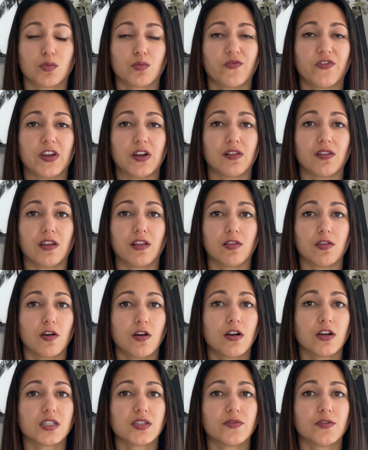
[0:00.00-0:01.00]
fairly
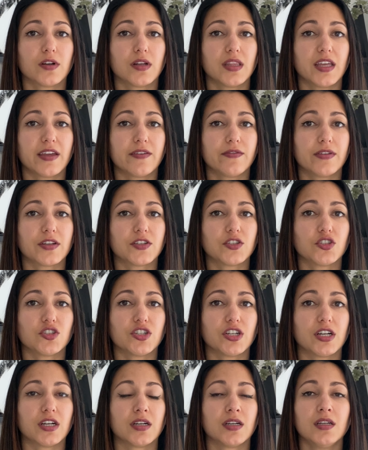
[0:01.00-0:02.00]
large for a light
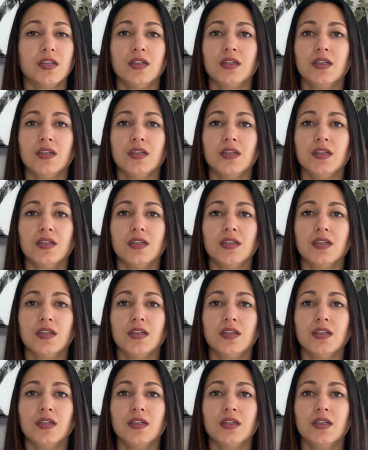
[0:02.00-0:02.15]
fixture.